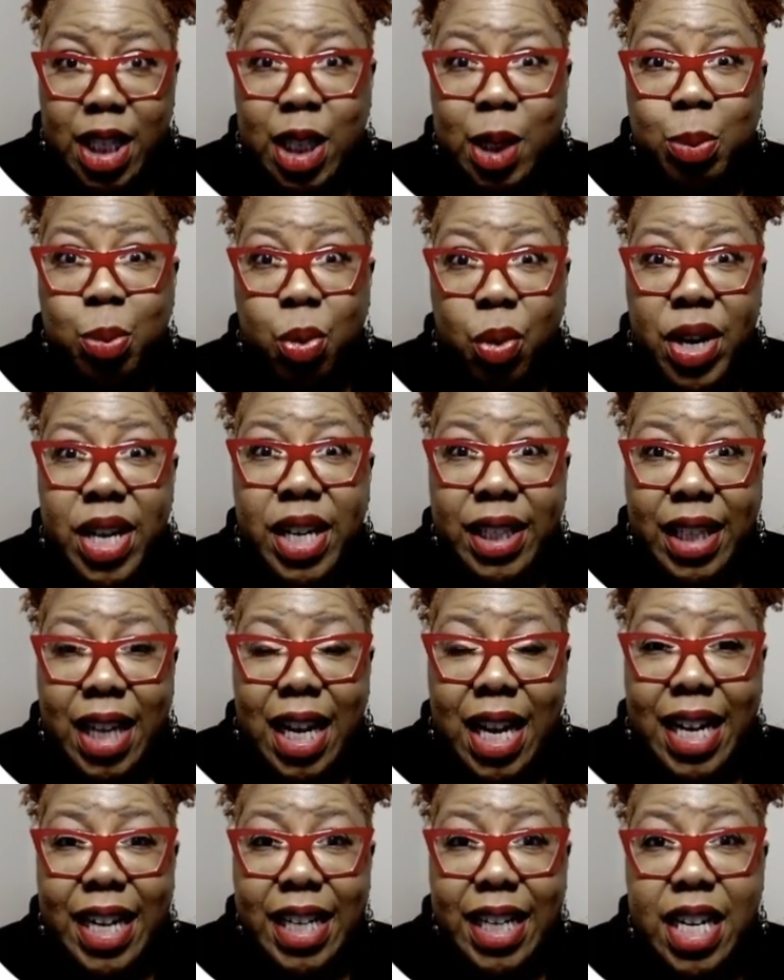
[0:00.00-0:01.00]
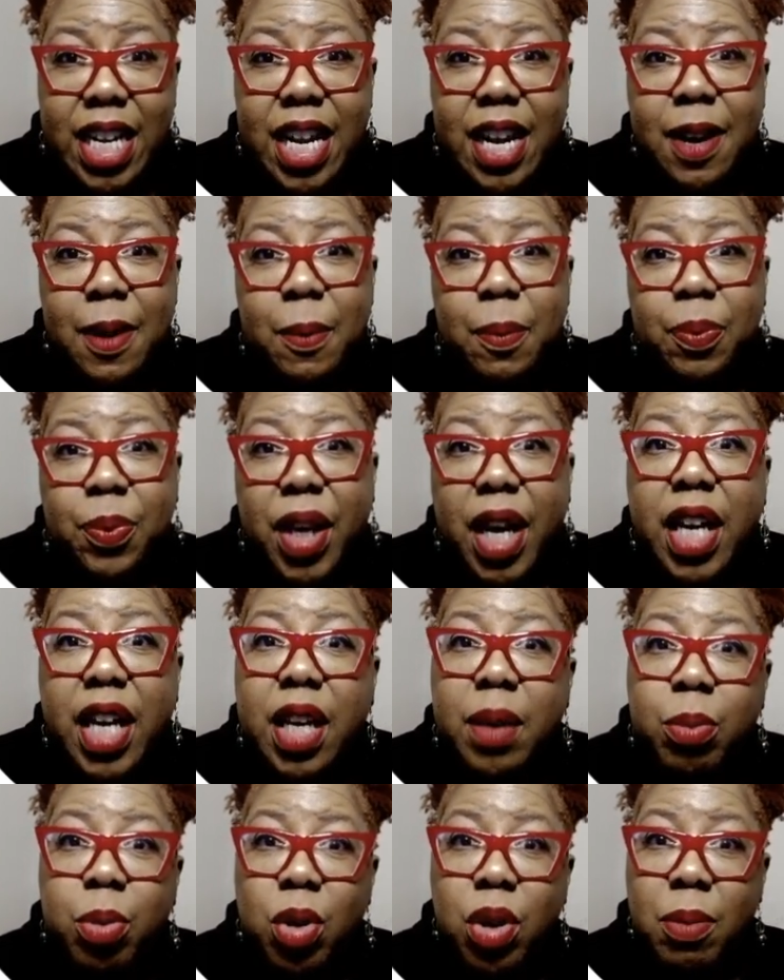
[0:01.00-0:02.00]
spring line, it
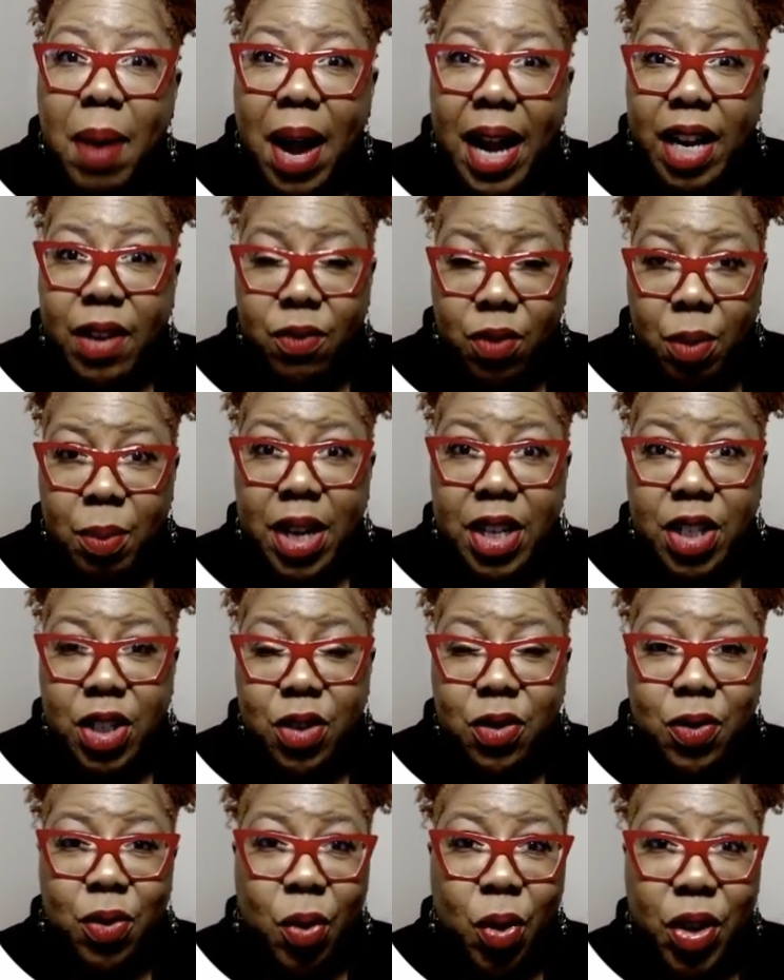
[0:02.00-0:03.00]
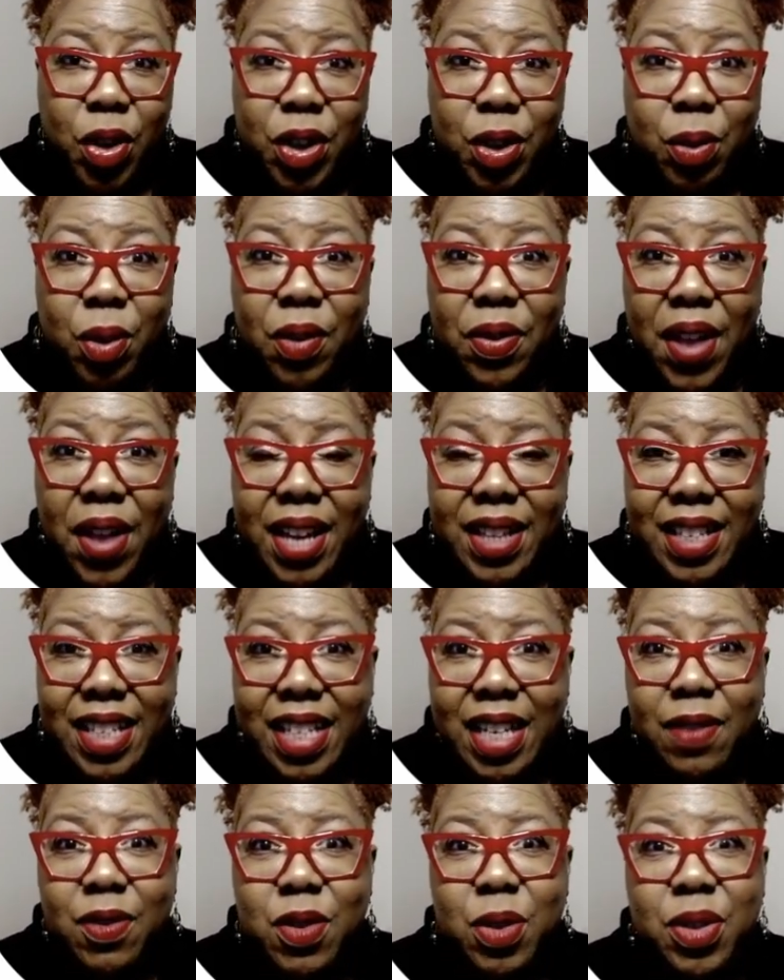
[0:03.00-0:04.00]
could pull back information for you on that to
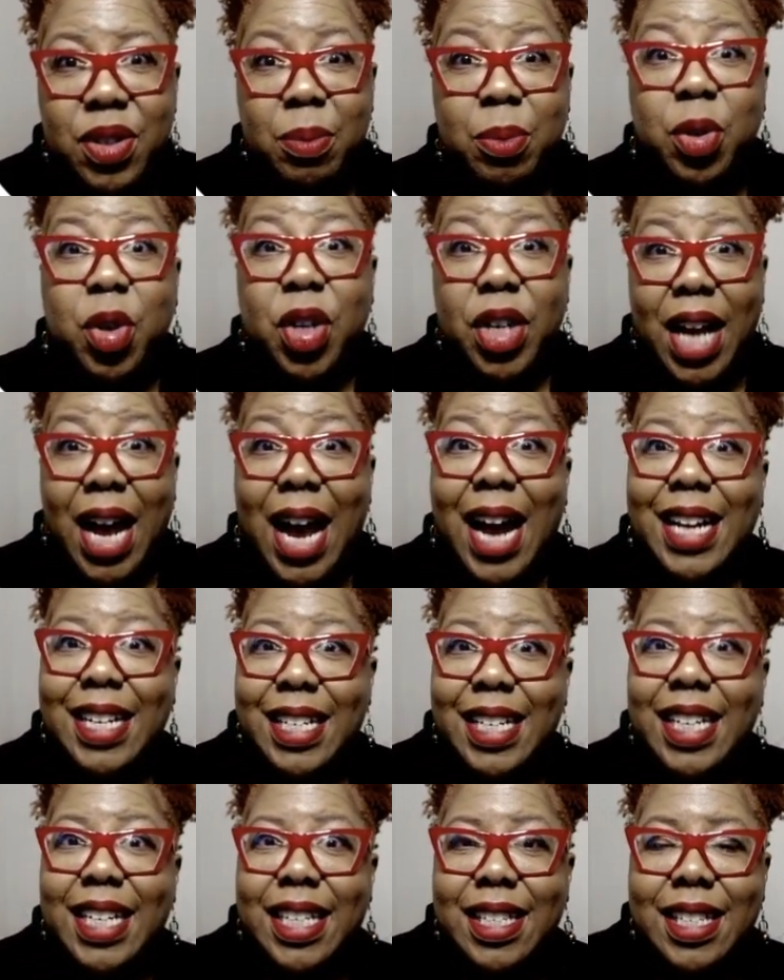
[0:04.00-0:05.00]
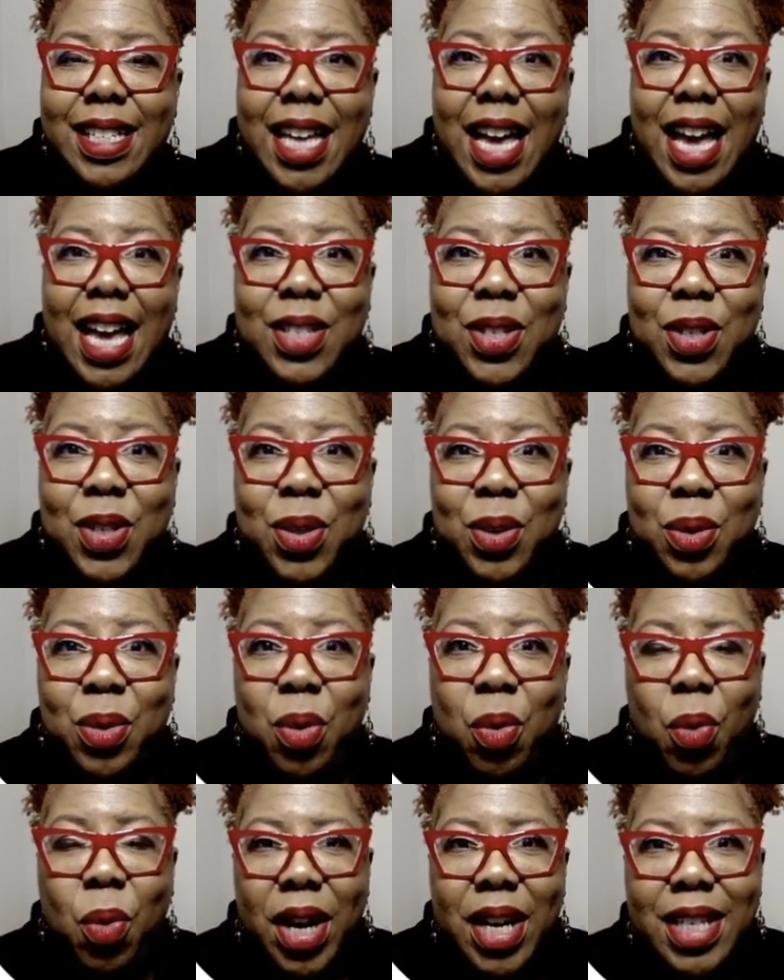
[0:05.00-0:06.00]
give you some good ideas as
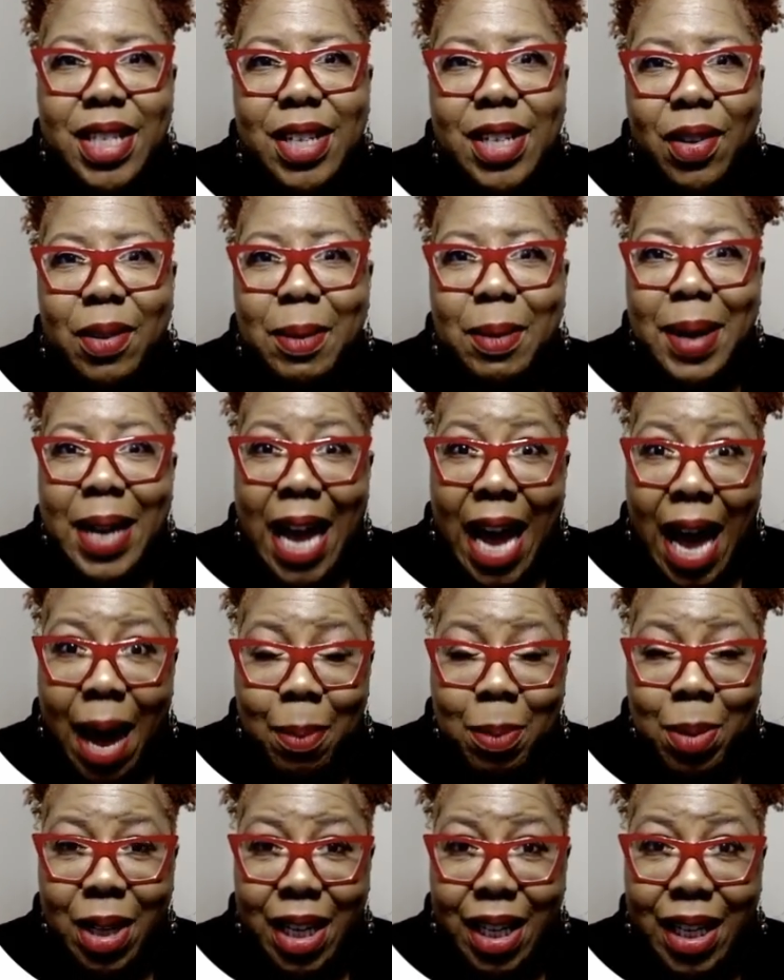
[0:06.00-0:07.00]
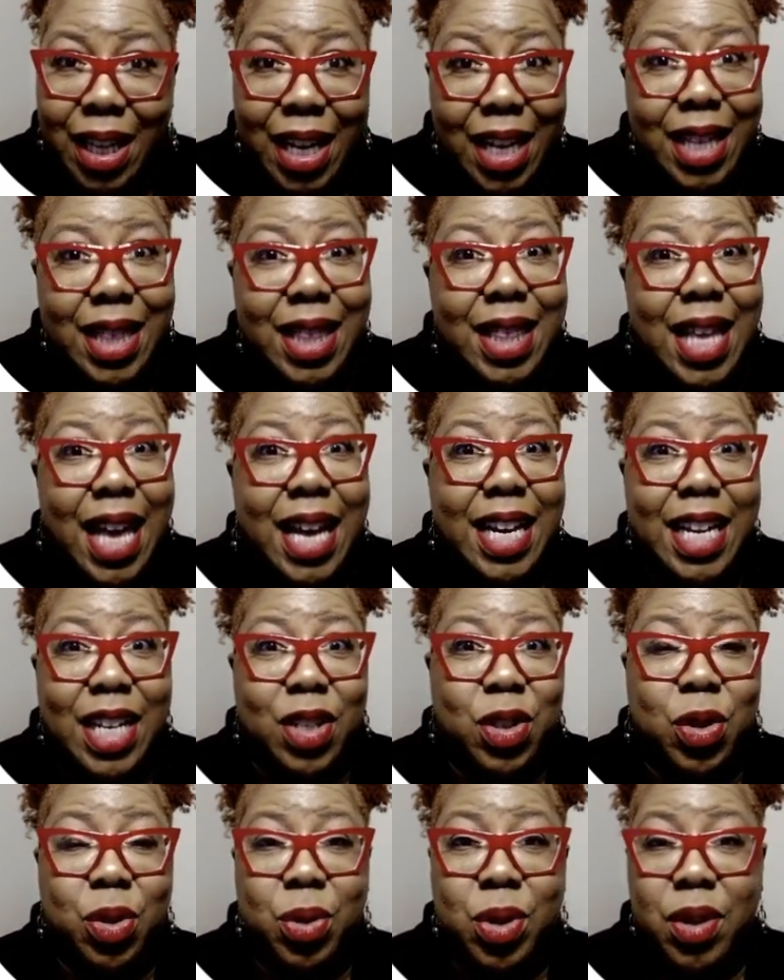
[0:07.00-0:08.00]
to what is going to be happening in that
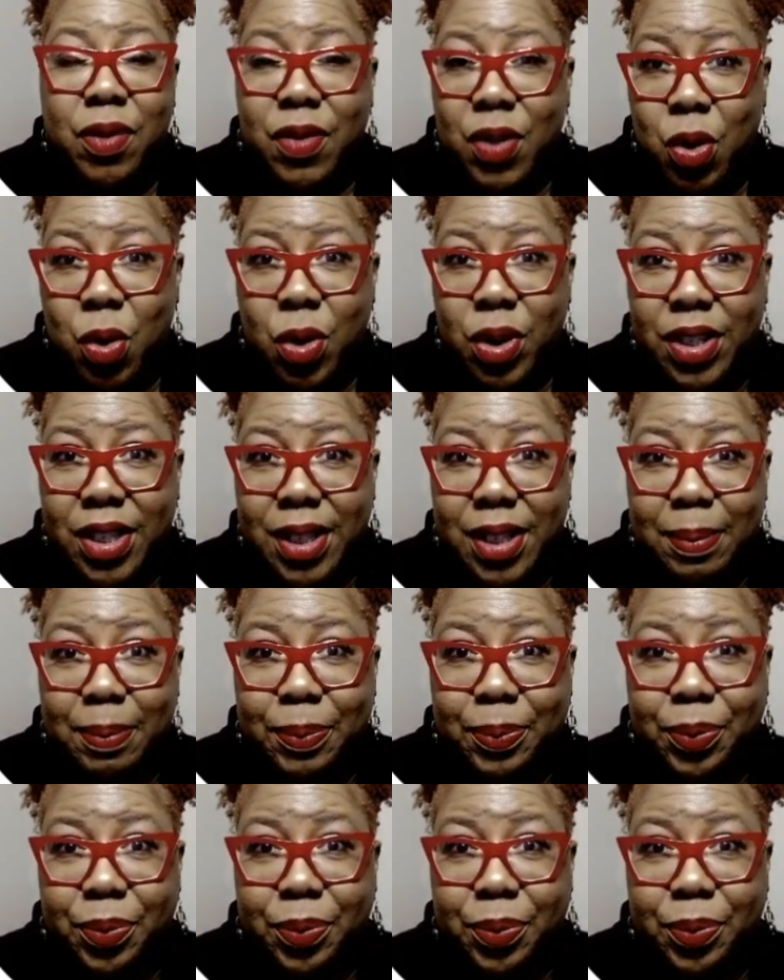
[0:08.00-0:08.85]
industry of yours.